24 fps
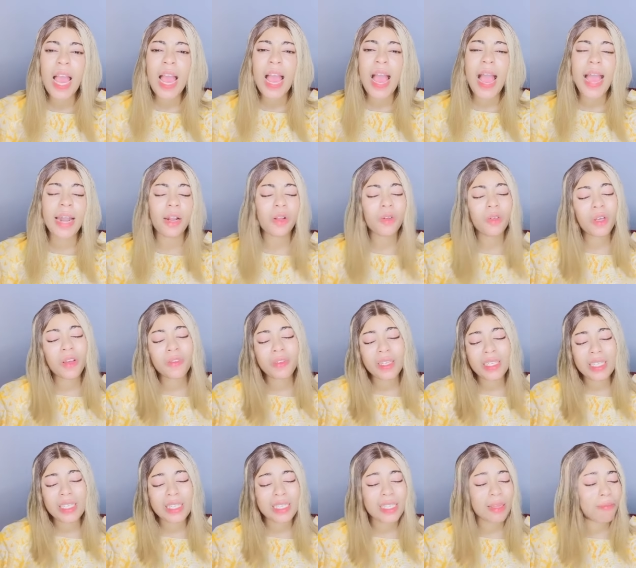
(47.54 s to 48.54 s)
I don't know if
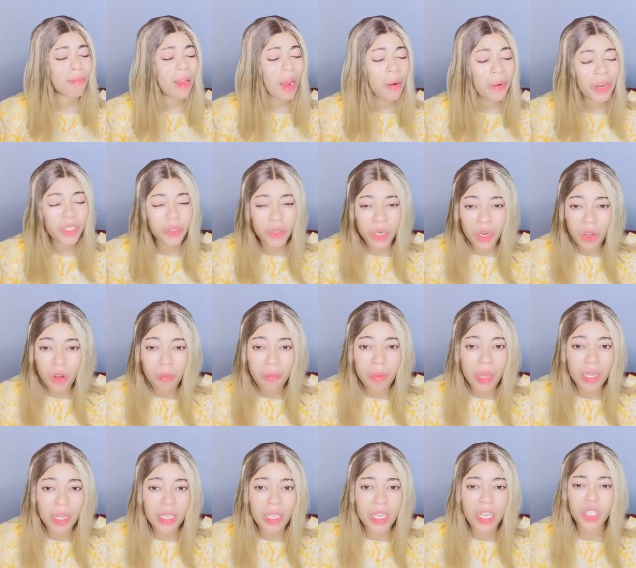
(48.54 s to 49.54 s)
this is a marriage
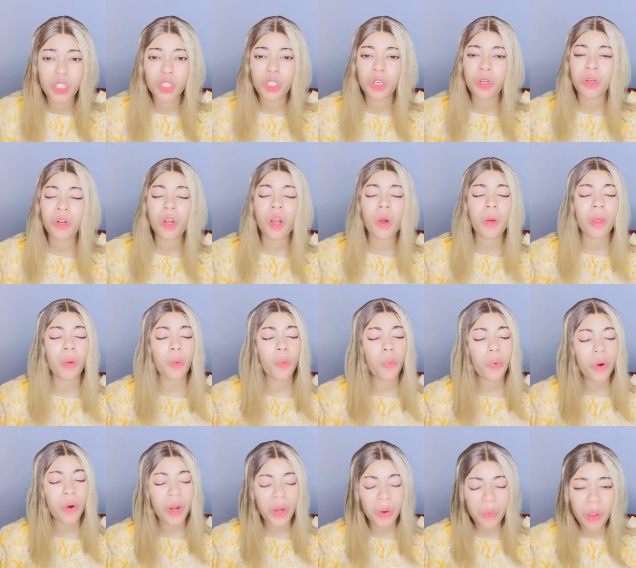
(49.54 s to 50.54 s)
recommendation or a
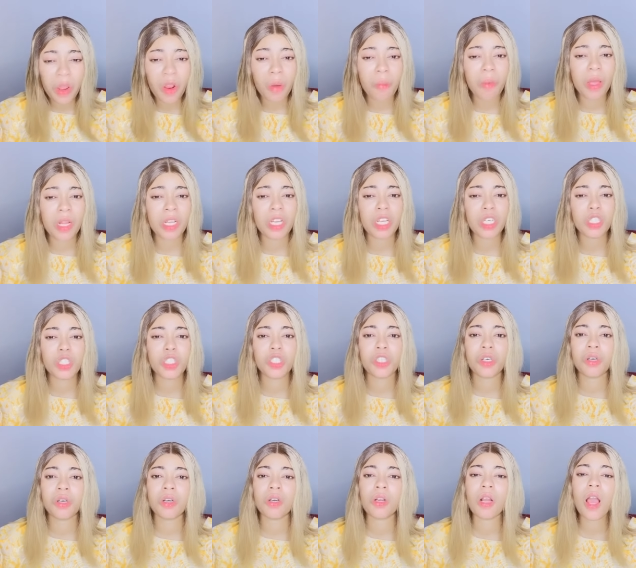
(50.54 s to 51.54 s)
work
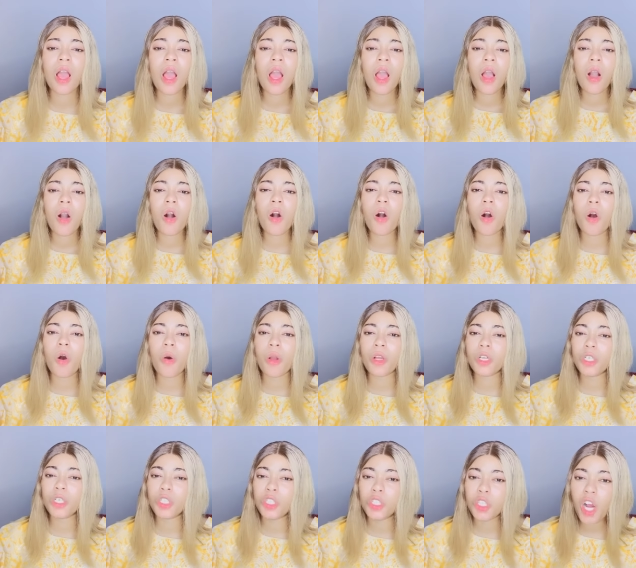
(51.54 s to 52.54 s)
recommendation or a
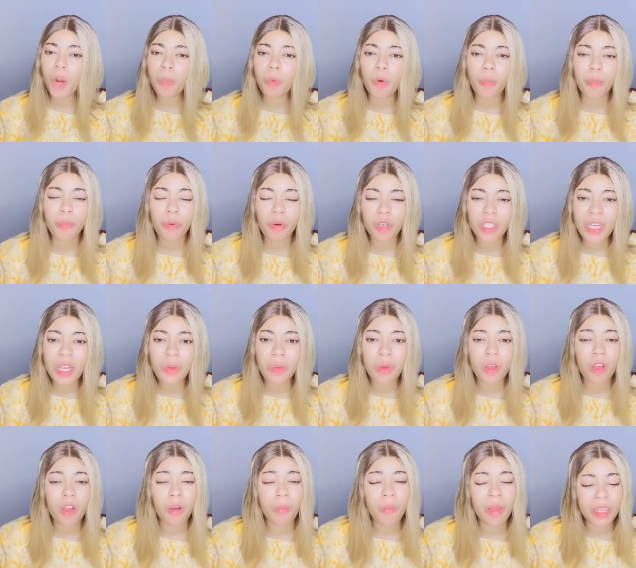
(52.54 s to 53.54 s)
job or project
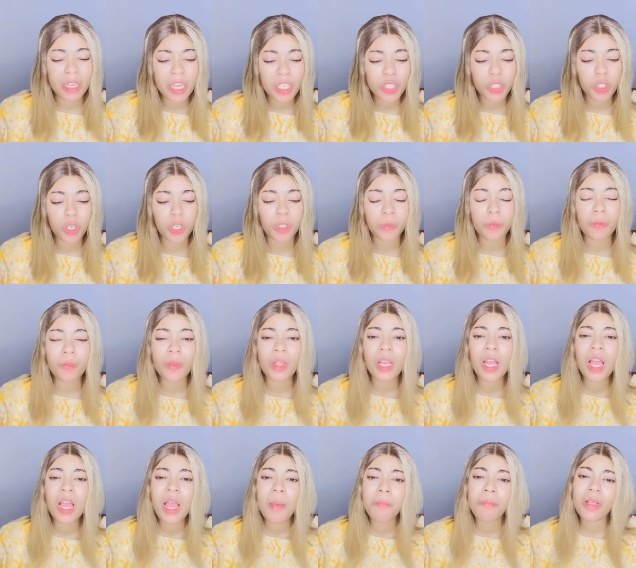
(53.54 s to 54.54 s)
recommendation,
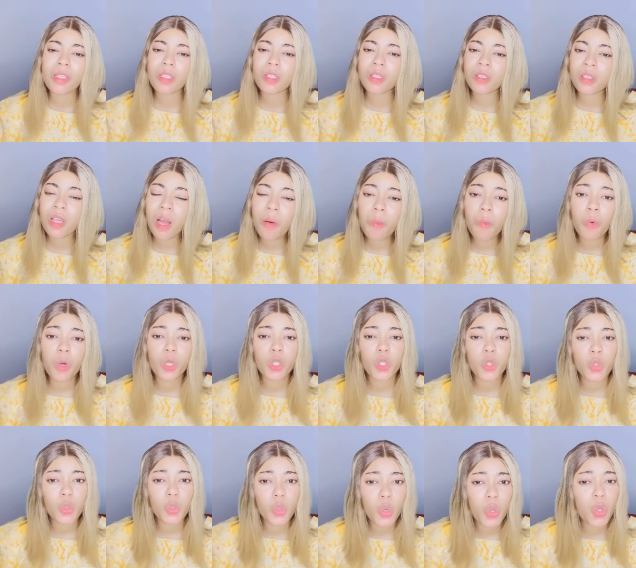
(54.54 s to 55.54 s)
but someone
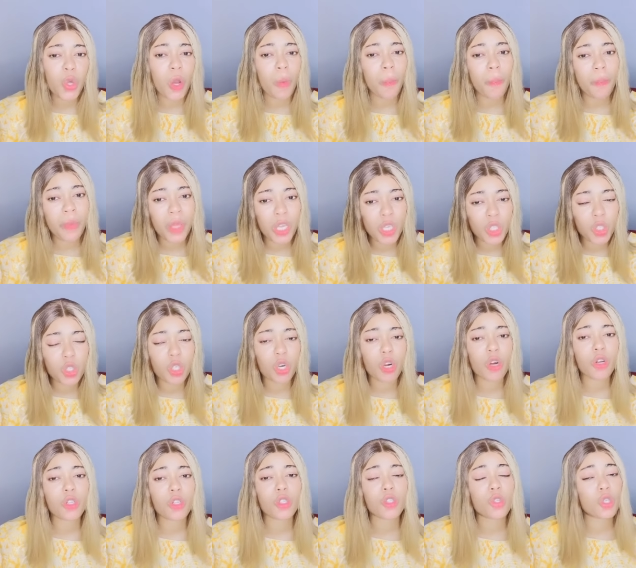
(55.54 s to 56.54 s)
took your
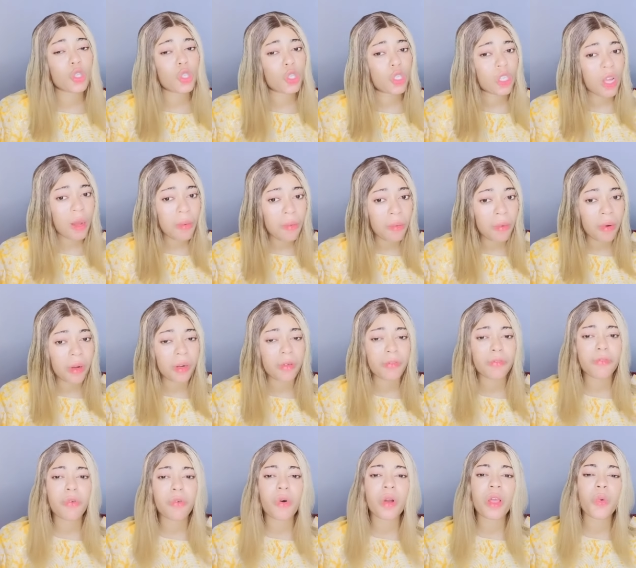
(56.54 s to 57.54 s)
picture to someone
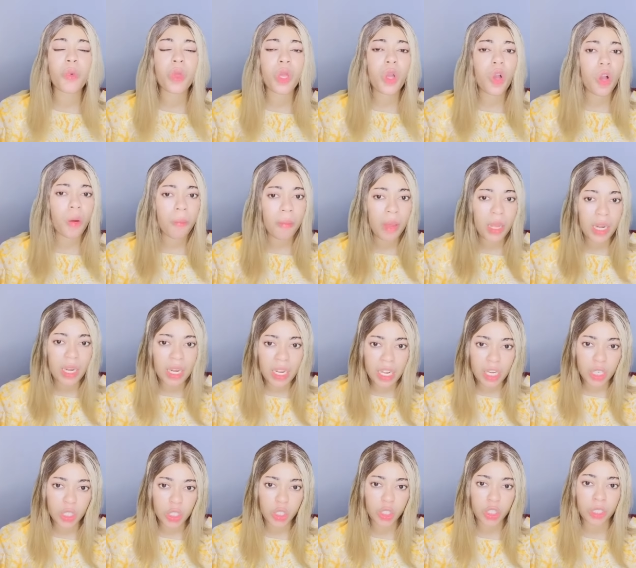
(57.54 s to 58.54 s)
for a
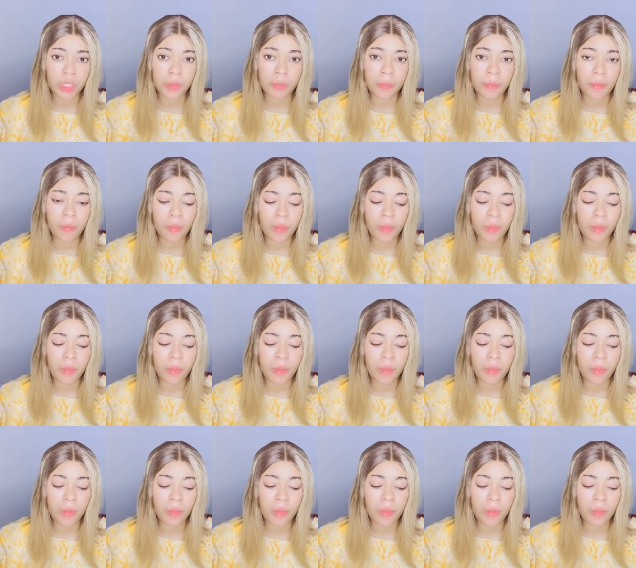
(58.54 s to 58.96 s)
recommendation.